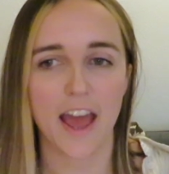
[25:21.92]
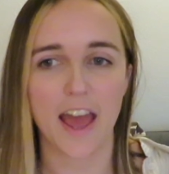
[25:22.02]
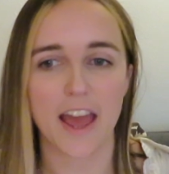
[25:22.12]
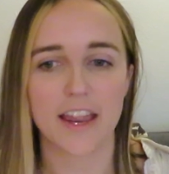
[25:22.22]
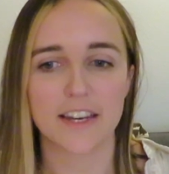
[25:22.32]

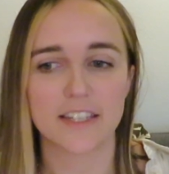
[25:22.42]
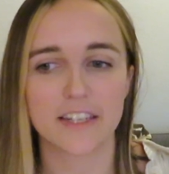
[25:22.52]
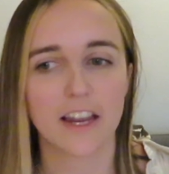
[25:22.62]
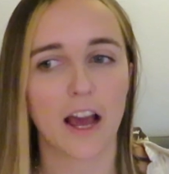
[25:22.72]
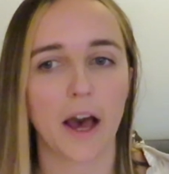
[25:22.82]

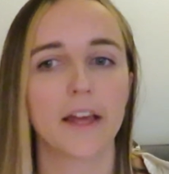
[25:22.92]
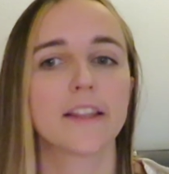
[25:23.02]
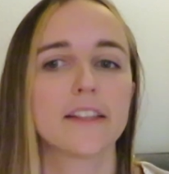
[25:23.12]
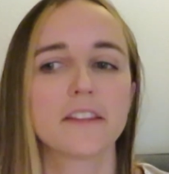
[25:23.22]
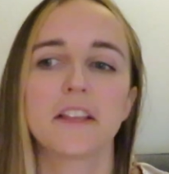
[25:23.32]
And I
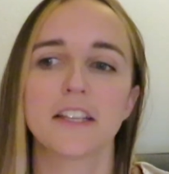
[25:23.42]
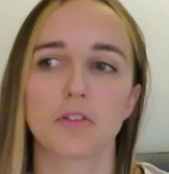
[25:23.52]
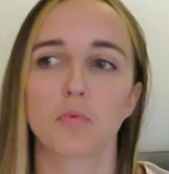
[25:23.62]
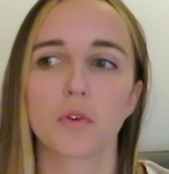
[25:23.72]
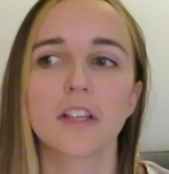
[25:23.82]
think that
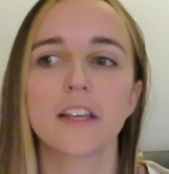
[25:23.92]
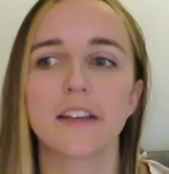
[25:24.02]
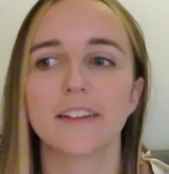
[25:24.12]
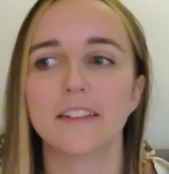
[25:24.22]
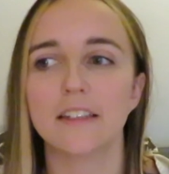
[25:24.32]
that's a
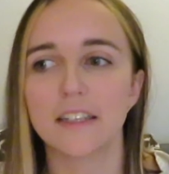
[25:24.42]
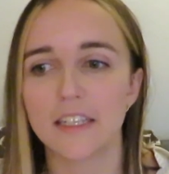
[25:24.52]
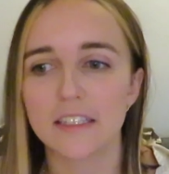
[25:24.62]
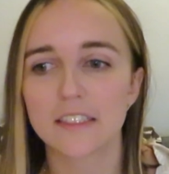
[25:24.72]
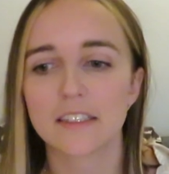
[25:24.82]
really
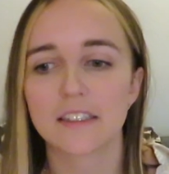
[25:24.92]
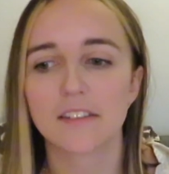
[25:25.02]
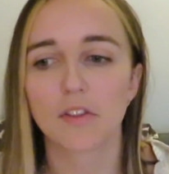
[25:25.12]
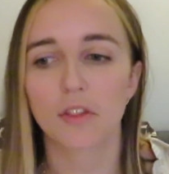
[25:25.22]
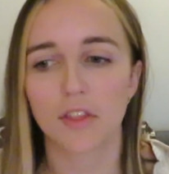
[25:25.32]
neat
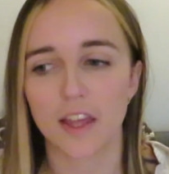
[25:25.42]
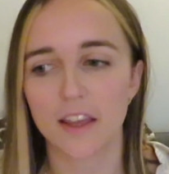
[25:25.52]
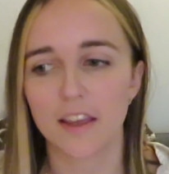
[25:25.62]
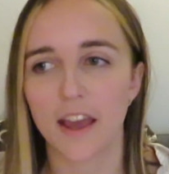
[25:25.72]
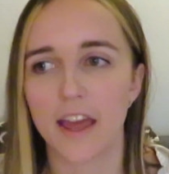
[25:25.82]

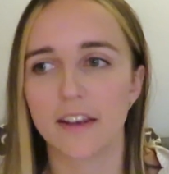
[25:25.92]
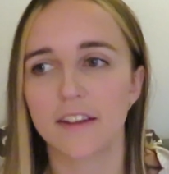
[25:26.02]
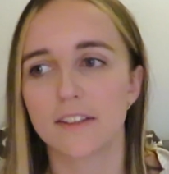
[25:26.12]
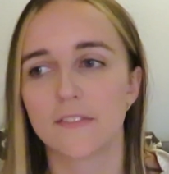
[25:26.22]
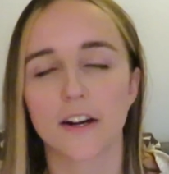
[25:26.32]
thing
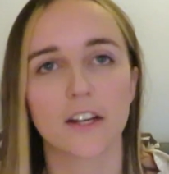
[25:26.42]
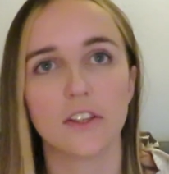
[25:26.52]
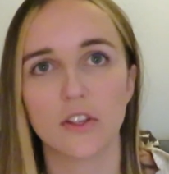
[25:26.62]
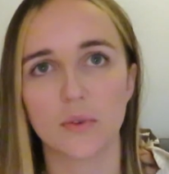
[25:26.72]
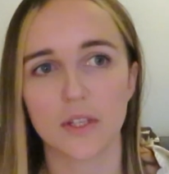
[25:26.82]
and is very
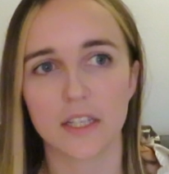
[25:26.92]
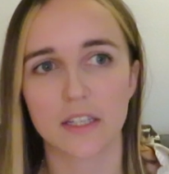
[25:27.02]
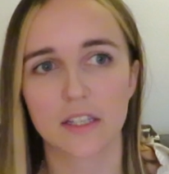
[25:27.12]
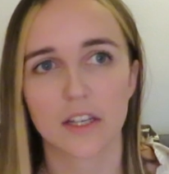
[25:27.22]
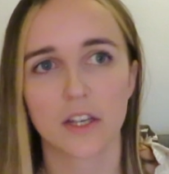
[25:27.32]

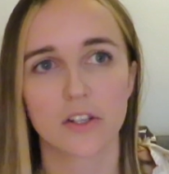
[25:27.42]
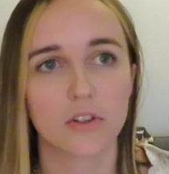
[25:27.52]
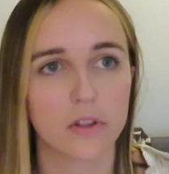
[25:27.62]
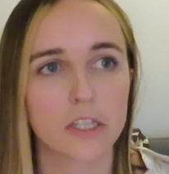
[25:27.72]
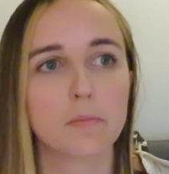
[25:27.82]
unique
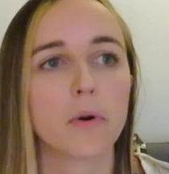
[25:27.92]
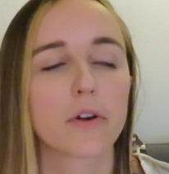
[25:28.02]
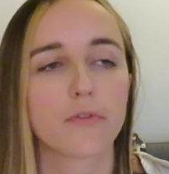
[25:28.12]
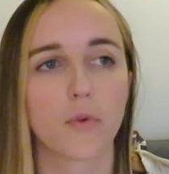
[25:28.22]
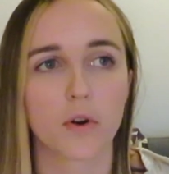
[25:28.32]
to this
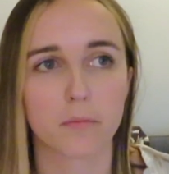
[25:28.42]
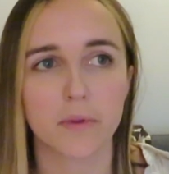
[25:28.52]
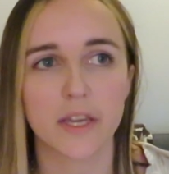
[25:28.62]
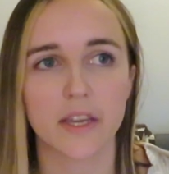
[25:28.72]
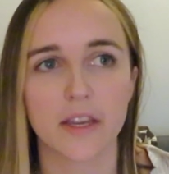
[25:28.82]
book for
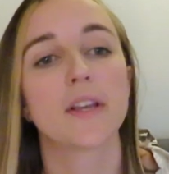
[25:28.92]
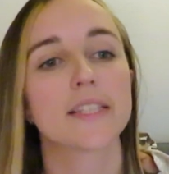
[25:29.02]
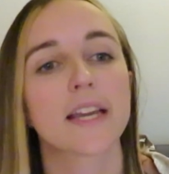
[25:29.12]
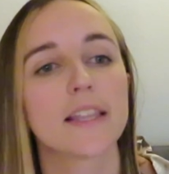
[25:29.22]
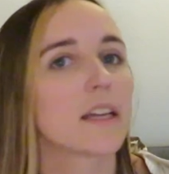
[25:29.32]
me,
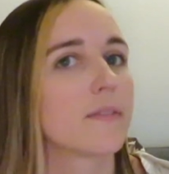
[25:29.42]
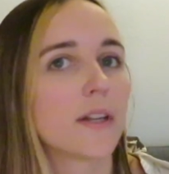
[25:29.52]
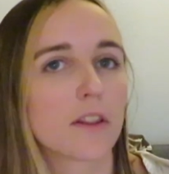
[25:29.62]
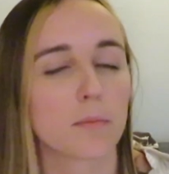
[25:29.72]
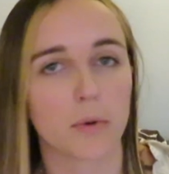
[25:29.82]
because I can't think of
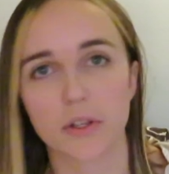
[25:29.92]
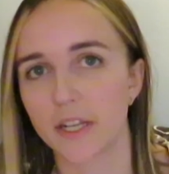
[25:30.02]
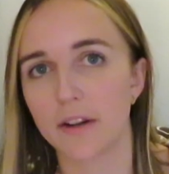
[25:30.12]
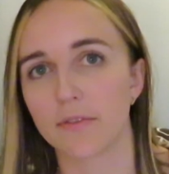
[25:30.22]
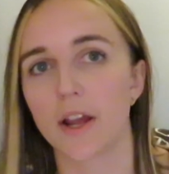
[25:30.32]
another book
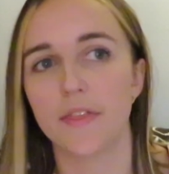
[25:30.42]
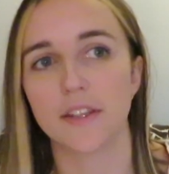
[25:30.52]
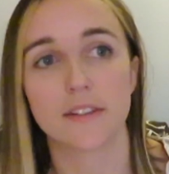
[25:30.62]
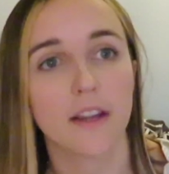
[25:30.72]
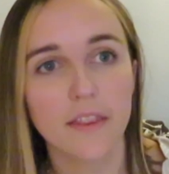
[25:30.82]
that I've read
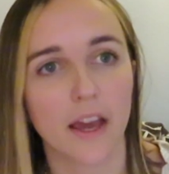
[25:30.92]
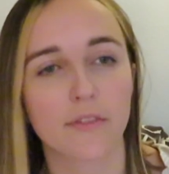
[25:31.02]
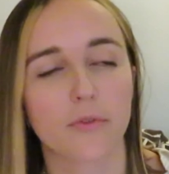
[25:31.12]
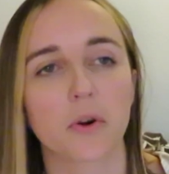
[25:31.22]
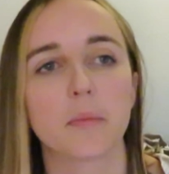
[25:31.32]
that's done
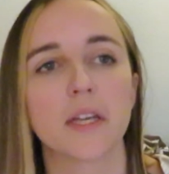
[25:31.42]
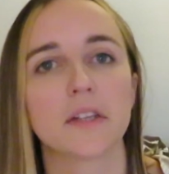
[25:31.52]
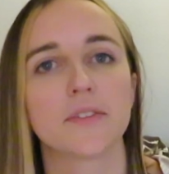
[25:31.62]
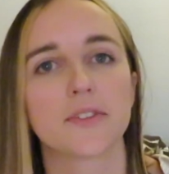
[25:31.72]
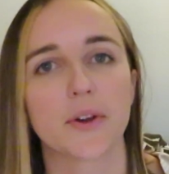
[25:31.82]
that for
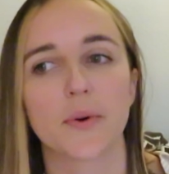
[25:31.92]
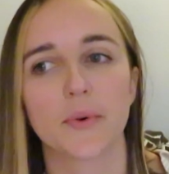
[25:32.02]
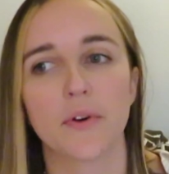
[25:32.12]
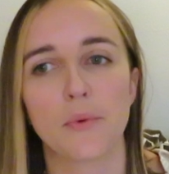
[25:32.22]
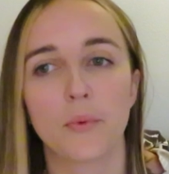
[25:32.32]
me.
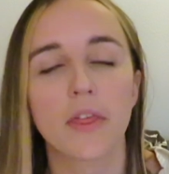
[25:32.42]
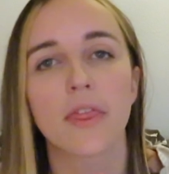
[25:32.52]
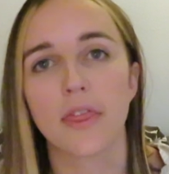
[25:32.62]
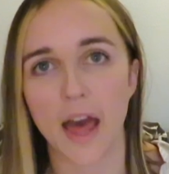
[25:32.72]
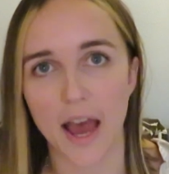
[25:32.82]
So with
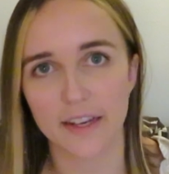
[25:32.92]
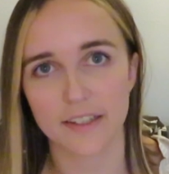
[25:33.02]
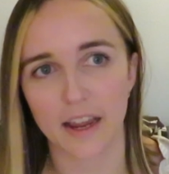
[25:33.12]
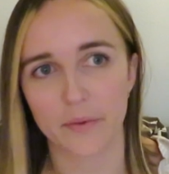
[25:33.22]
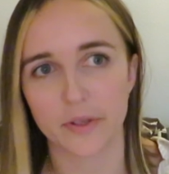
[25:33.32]

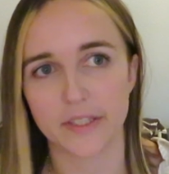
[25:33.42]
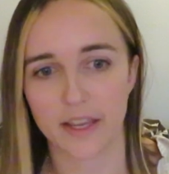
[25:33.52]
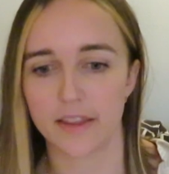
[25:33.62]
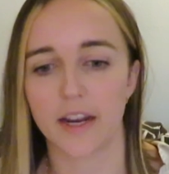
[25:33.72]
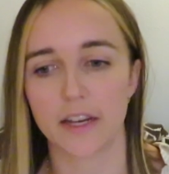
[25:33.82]
that, I would
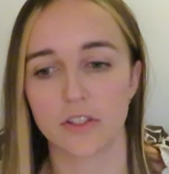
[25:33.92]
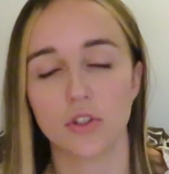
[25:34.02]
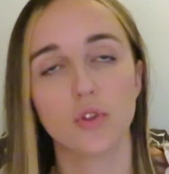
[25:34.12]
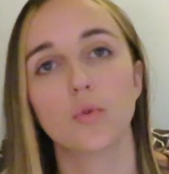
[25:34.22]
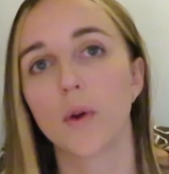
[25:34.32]
say that I
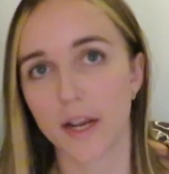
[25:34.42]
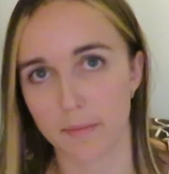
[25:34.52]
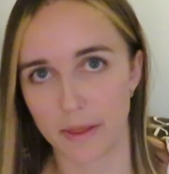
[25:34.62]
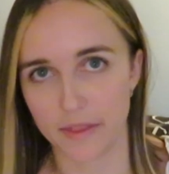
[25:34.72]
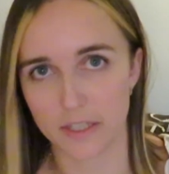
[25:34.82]
do
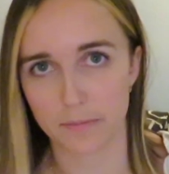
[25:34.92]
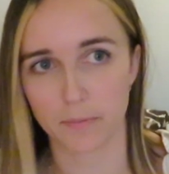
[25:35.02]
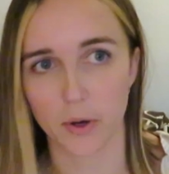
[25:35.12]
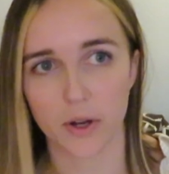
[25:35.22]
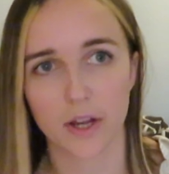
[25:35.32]
recommend this
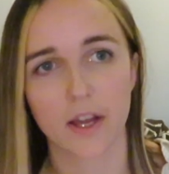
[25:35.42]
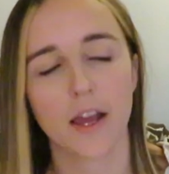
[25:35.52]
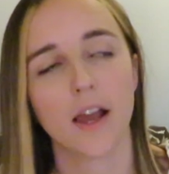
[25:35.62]
book.